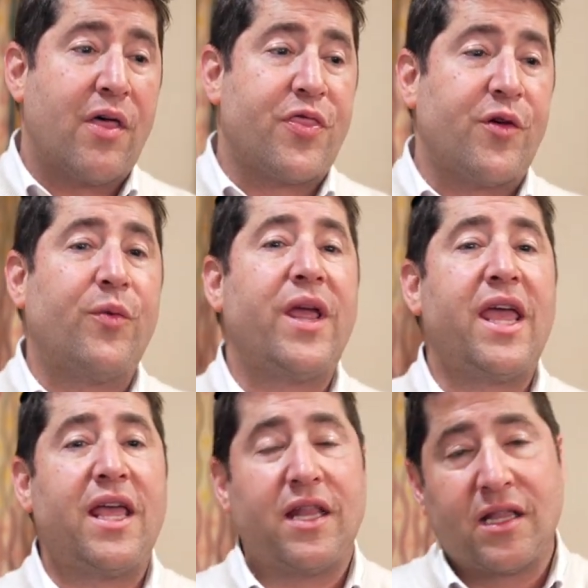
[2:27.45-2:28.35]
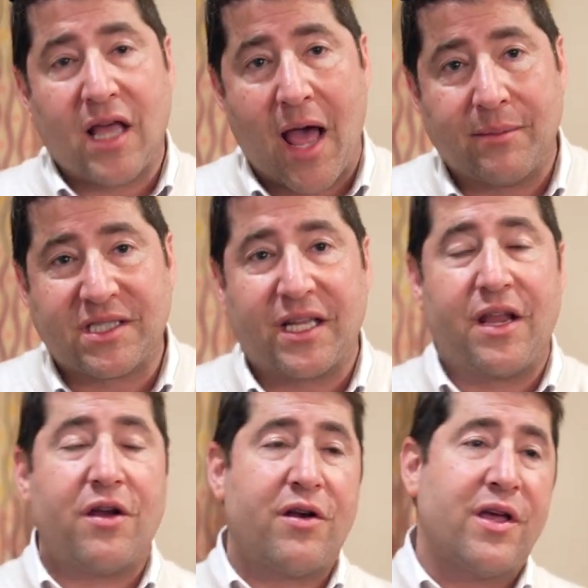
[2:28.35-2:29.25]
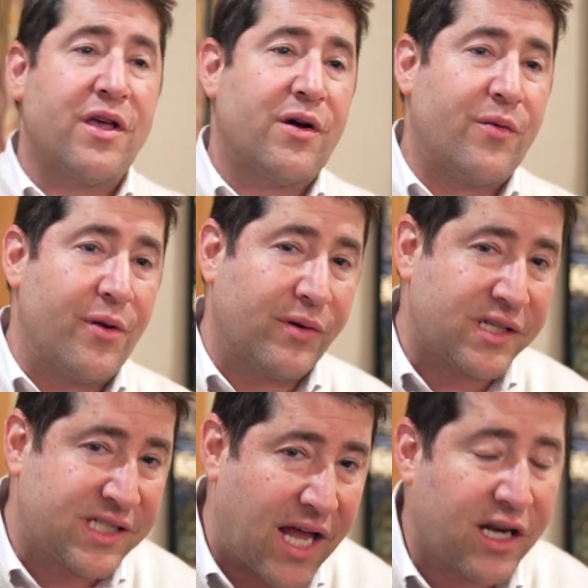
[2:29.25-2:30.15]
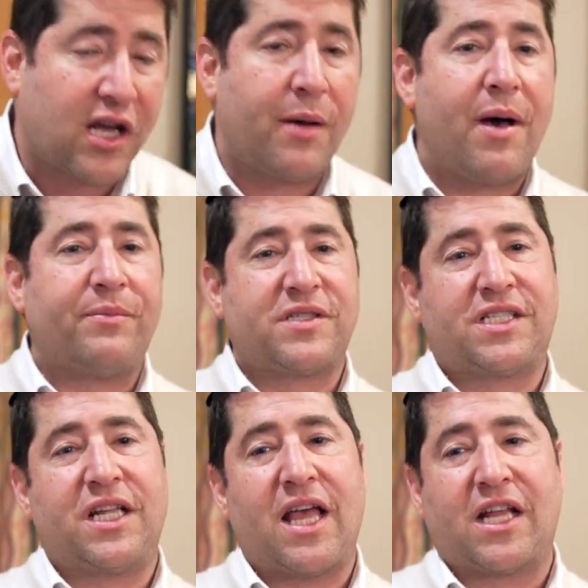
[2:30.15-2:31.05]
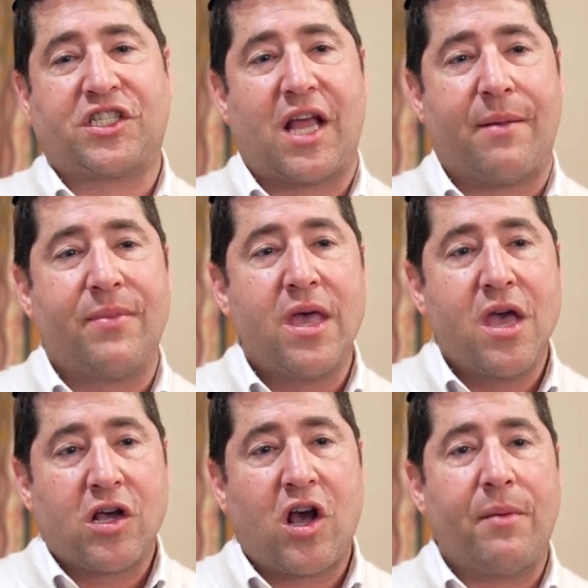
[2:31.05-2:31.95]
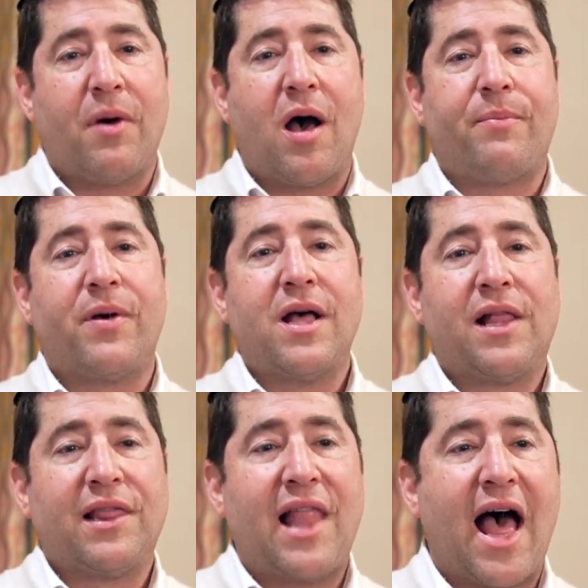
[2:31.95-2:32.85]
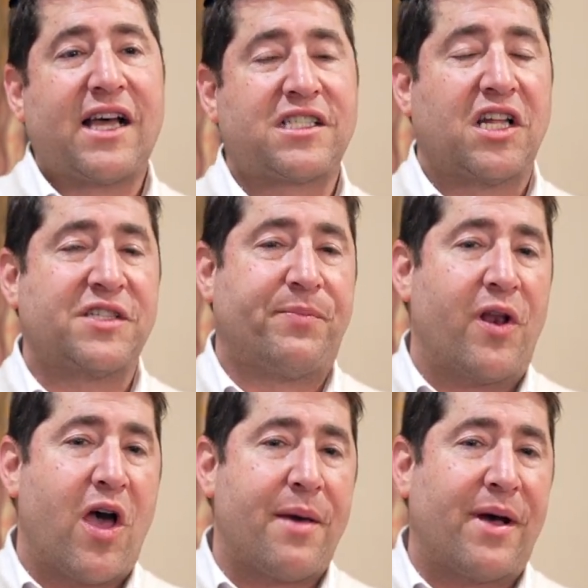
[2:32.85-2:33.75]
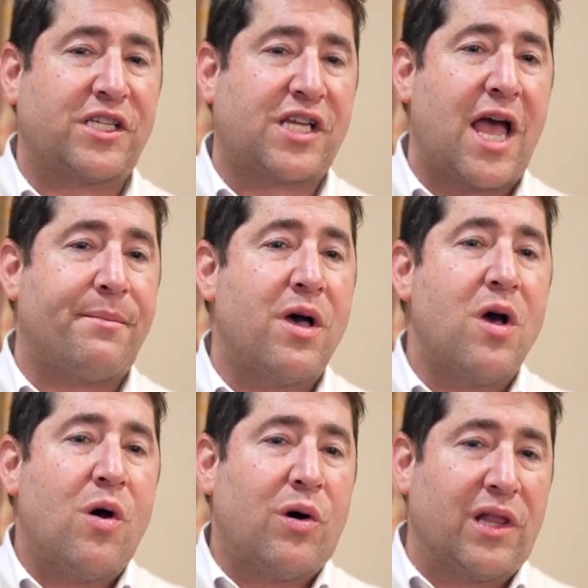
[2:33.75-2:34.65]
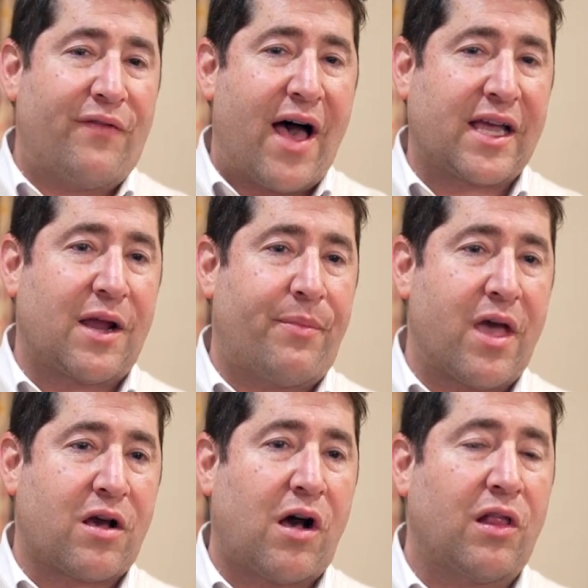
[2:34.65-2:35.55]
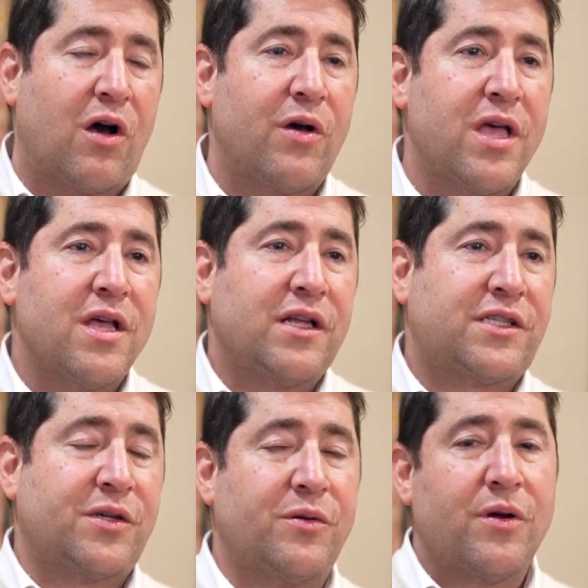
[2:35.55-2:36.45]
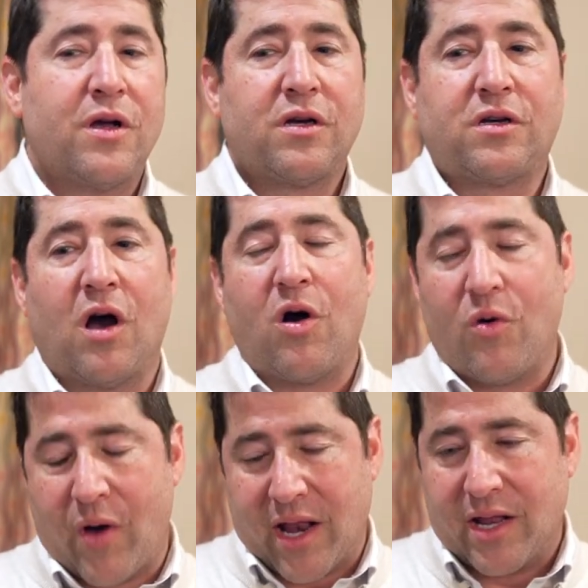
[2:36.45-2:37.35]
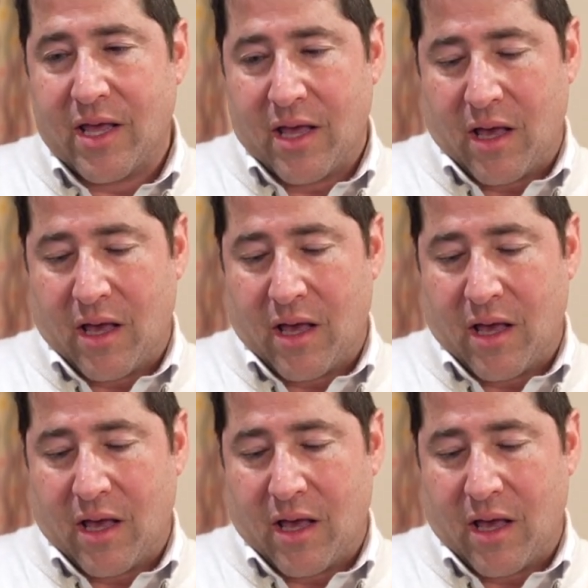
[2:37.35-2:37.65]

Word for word: 3 times a year, we were said, come up, see Hashem. Come up, la'chzel b'nayim Hashem, ulavakir bechalov, to go and